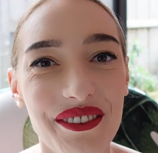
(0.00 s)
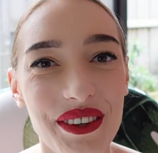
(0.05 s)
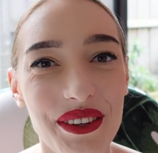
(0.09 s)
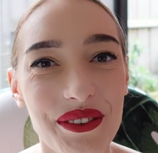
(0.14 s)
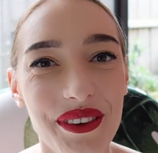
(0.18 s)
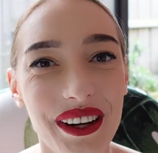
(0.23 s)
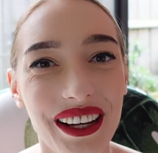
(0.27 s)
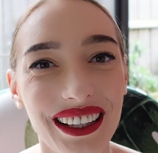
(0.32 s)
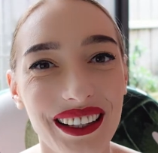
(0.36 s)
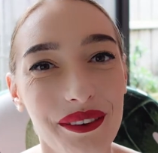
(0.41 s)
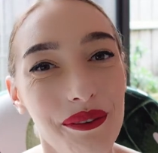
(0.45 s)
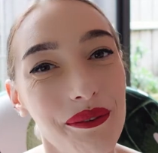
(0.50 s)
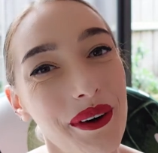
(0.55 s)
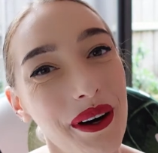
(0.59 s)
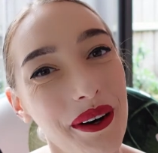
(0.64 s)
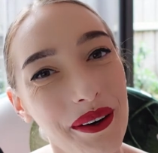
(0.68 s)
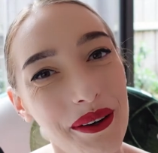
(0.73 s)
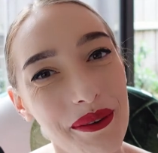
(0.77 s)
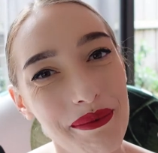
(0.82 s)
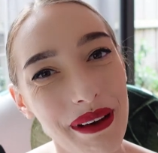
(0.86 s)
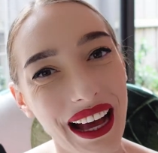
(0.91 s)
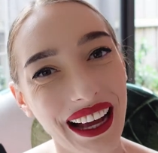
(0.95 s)
everyone,
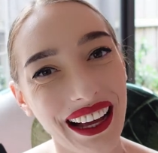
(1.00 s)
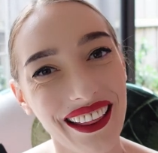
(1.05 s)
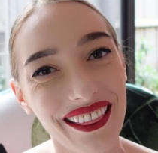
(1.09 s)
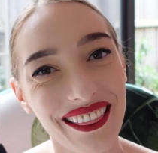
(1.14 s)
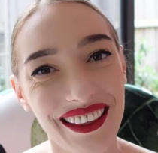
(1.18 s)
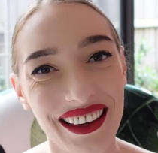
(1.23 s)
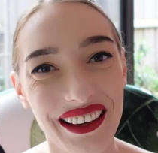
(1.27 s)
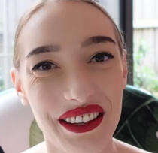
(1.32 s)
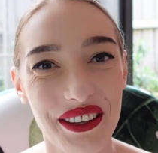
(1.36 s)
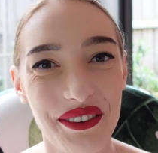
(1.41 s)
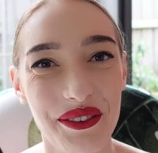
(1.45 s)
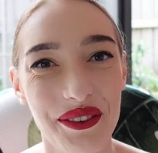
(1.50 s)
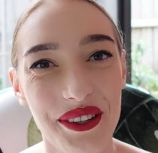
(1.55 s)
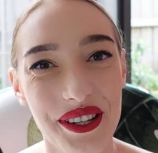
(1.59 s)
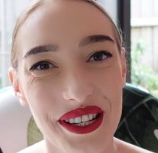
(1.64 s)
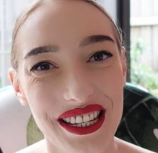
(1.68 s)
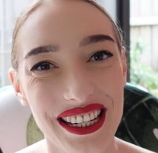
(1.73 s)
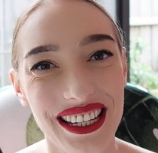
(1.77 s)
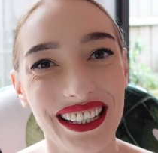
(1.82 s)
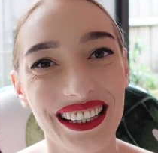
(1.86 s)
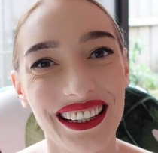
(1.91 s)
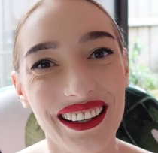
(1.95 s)
welcome back and thank you for
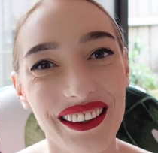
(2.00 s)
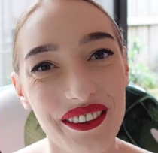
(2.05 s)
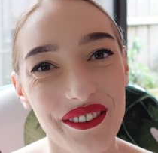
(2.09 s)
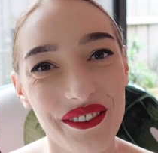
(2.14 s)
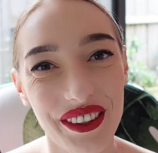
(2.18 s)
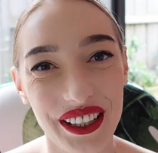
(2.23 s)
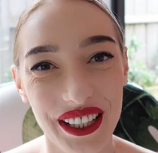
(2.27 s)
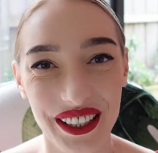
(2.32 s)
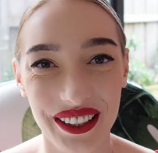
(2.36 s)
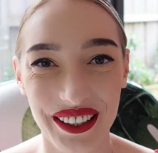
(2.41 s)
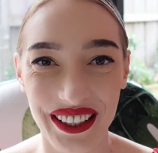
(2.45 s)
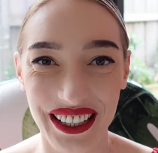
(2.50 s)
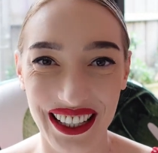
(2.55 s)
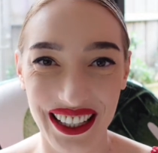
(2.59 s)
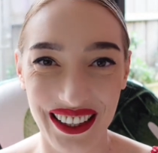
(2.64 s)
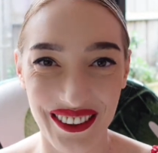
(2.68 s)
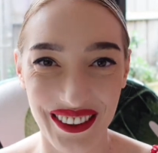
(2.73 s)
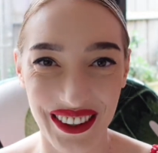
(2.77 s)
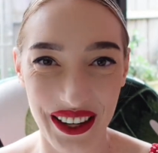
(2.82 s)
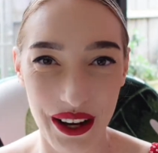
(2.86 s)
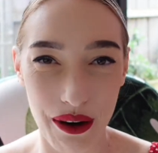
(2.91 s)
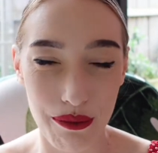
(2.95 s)
watching another video
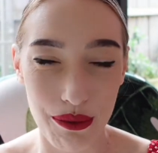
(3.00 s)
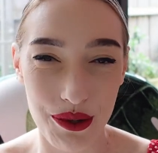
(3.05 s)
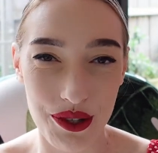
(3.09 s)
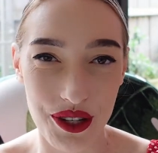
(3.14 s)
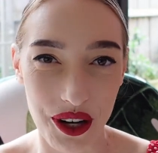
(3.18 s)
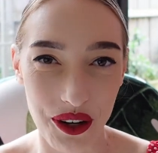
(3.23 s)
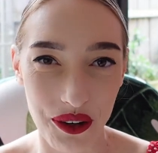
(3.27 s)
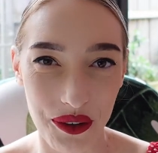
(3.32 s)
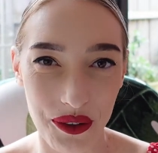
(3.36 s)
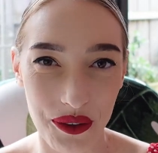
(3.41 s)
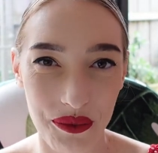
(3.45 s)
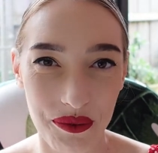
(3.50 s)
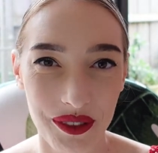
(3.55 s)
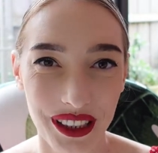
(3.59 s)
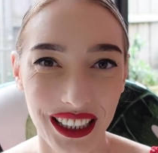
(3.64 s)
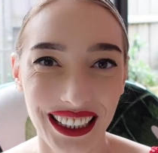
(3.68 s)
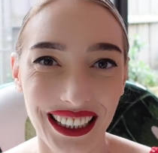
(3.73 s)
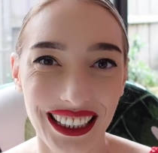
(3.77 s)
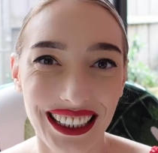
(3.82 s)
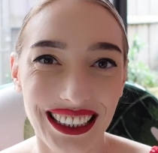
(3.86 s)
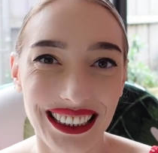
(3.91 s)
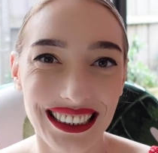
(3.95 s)
here on Humble Jungle.
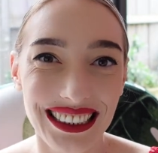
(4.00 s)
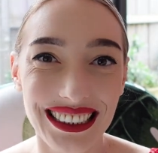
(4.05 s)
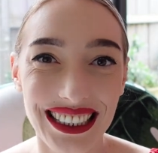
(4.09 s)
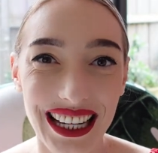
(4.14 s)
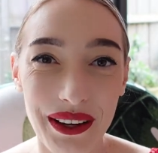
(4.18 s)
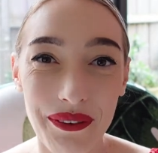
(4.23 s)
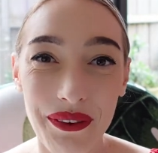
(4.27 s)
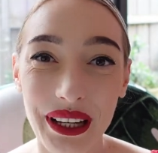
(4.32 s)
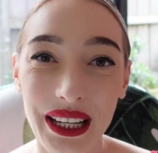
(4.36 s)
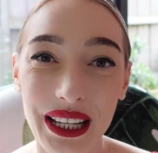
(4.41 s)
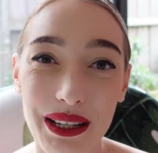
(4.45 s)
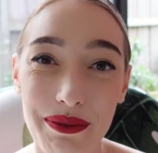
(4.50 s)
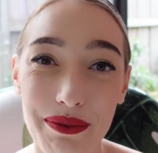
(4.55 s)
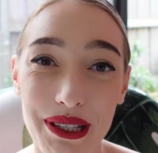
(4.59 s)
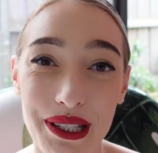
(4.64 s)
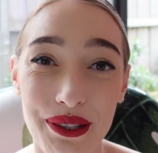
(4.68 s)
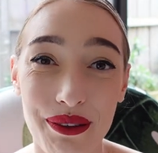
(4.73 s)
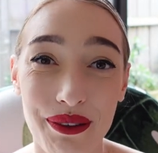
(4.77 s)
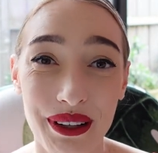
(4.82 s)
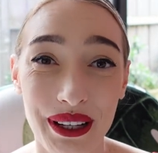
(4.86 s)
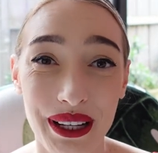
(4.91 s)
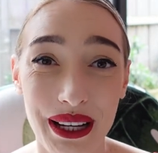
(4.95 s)
Today we're going to be
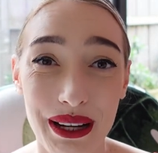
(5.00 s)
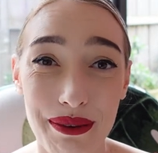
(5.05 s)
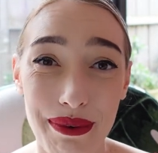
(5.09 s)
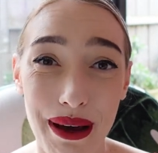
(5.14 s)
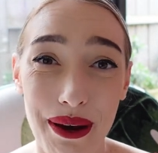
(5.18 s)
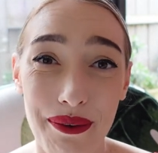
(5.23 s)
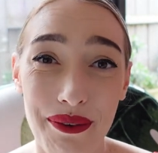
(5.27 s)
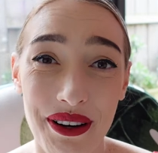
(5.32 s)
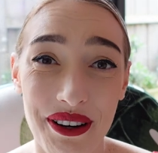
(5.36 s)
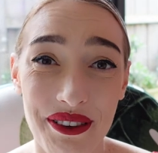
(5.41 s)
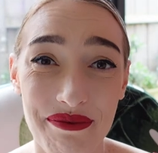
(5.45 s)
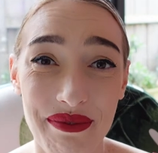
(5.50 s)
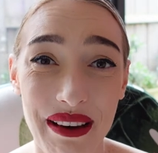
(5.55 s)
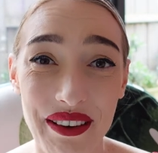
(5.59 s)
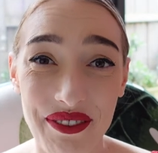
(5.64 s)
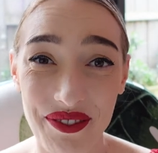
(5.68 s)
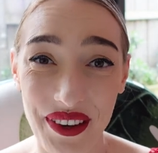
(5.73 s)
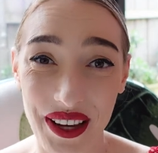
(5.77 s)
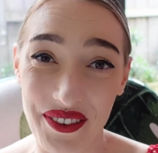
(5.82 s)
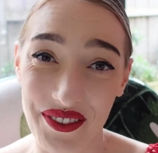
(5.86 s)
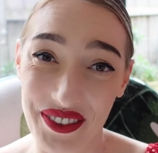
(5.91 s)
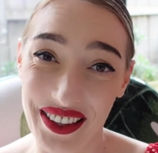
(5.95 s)
talking about one of my
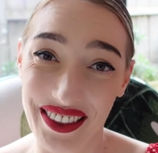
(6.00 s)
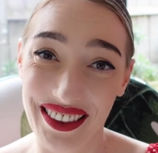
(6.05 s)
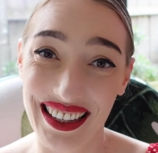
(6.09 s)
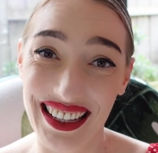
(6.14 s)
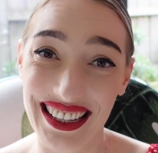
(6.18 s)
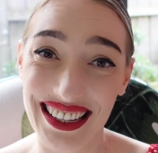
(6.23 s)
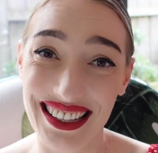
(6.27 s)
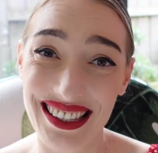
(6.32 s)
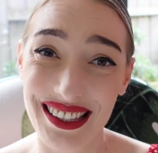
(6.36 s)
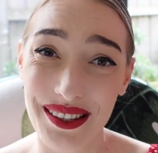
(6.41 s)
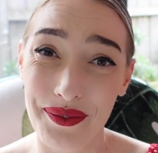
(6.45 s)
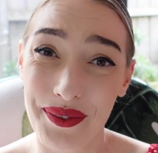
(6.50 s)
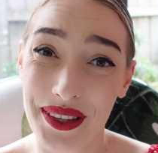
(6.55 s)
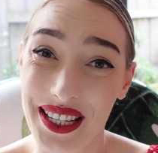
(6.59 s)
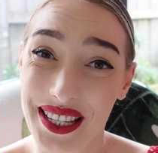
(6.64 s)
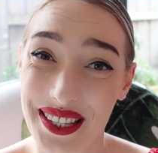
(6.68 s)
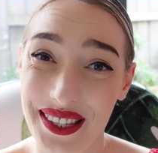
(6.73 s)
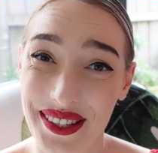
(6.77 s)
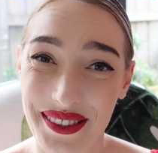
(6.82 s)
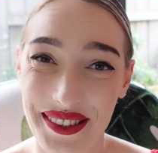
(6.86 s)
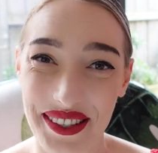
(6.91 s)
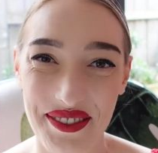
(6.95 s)
favourite things, which
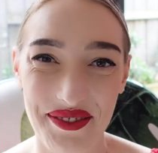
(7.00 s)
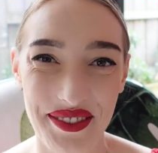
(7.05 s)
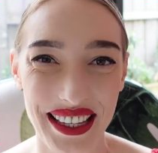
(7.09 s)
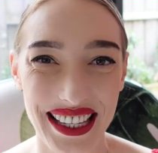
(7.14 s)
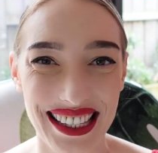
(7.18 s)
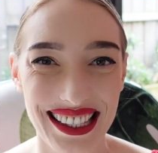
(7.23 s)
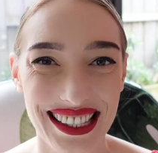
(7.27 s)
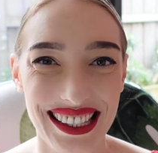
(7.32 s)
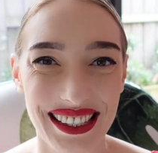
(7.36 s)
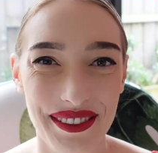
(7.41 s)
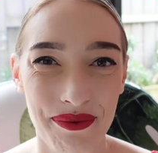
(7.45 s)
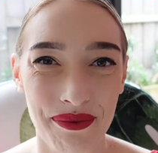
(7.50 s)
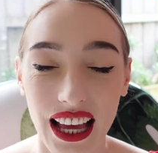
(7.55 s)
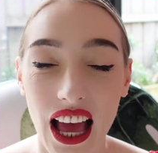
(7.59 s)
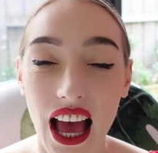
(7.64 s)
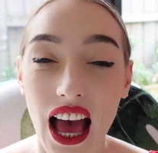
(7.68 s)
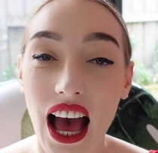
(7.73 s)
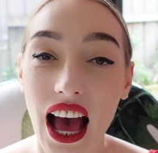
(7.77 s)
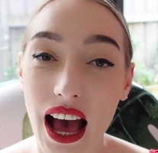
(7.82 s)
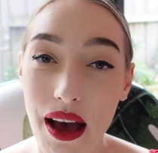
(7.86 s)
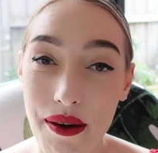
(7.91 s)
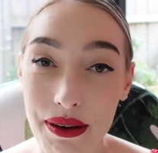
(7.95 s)
is Christmas.
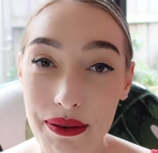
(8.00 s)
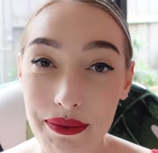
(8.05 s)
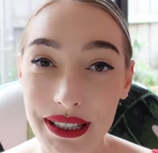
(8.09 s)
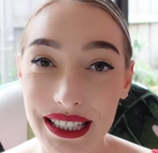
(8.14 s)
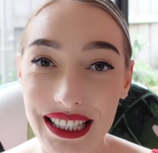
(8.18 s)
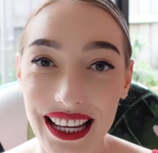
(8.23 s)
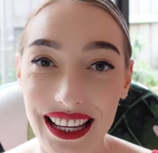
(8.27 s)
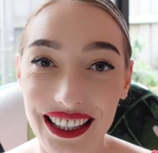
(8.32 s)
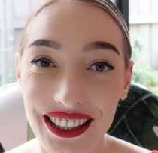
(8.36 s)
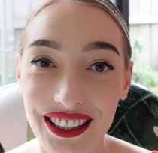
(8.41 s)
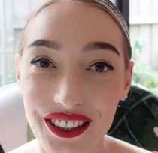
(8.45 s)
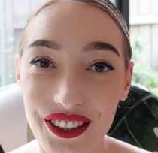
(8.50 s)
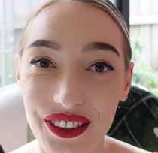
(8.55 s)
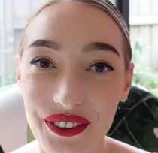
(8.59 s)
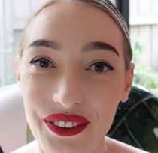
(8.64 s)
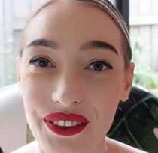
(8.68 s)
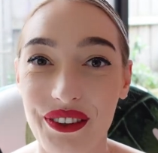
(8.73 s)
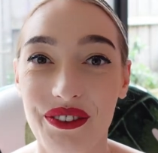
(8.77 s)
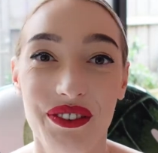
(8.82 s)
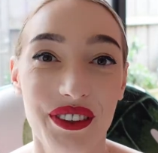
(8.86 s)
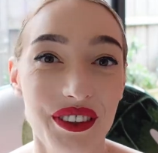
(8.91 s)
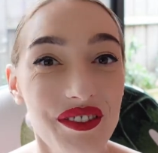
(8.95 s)
I'm going to be taking you
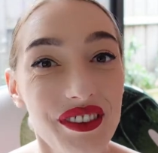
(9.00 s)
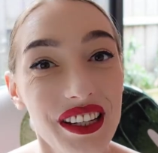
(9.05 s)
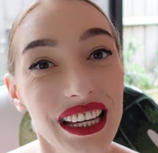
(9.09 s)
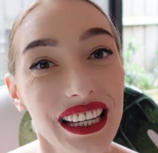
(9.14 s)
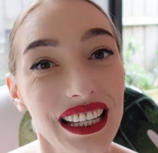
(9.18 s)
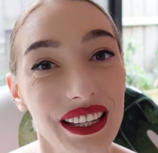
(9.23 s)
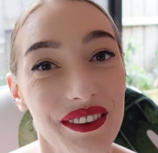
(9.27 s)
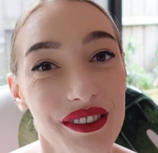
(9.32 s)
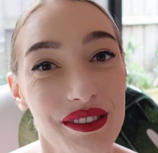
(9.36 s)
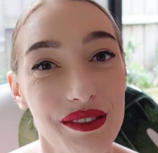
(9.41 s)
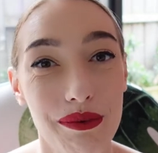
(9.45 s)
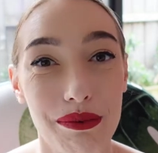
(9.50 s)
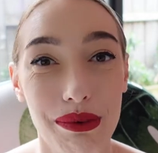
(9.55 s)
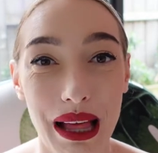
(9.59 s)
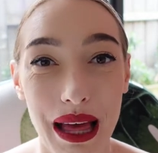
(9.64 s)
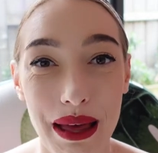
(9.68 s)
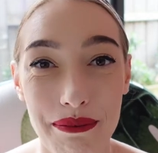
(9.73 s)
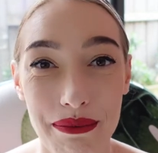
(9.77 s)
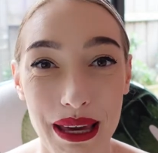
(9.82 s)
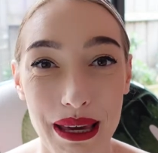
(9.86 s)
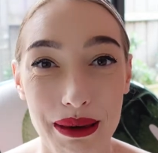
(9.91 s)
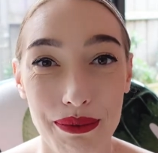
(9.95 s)
through 15 gifts for
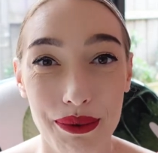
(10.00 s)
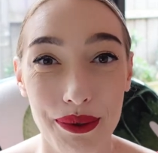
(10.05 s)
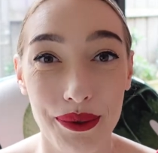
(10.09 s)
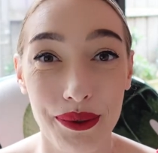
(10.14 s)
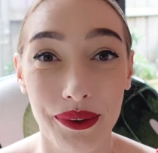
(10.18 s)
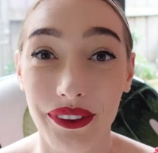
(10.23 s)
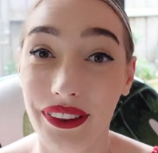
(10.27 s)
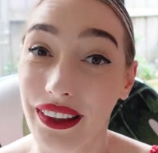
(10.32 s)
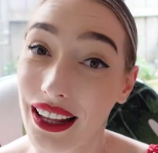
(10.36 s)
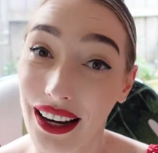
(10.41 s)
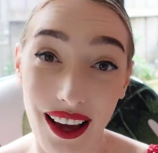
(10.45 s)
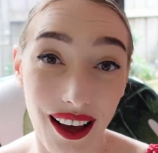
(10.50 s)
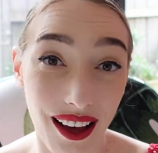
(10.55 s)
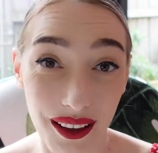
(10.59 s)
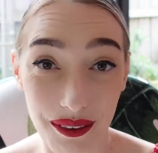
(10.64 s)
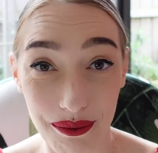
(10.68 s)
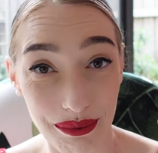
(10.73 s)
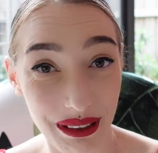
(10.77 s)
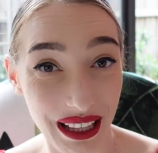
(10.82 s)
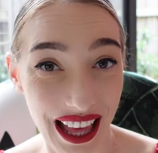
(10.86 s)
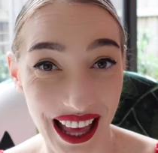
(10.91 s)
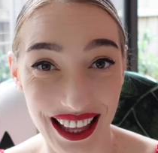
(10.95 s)
plant people that
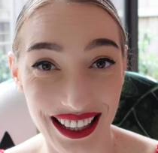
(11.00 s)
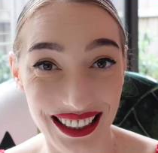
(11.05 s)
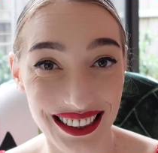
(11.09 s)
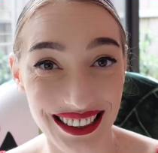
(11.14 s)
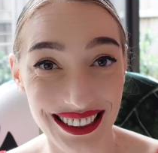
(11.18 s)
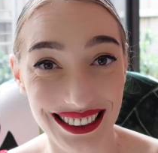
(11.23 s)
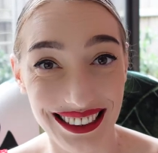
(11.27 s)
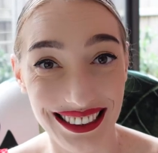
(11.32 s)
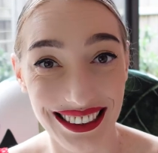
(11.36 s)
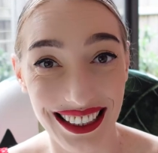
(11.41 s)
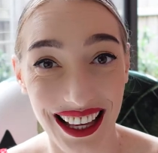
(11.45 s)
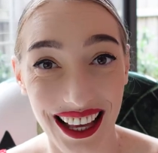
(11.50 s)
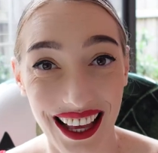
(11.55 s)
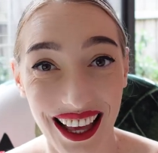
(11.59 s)
aren't plants.